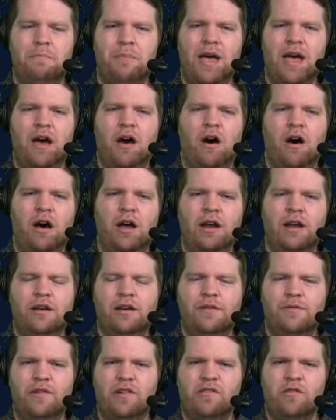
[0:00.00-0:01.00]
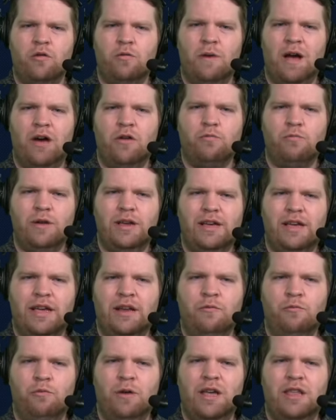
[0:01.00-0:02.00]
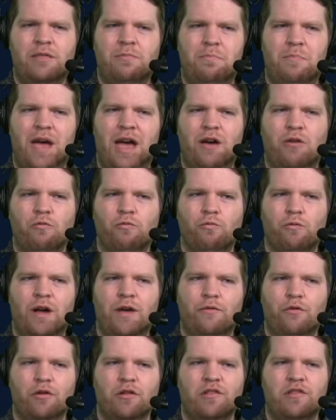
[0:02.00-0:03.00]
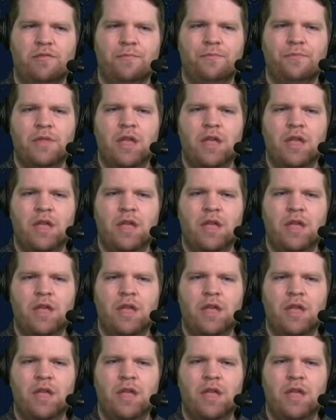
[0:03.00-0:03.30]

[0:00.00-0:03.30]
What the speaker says: Bet on divisional round weekend with BetRivers.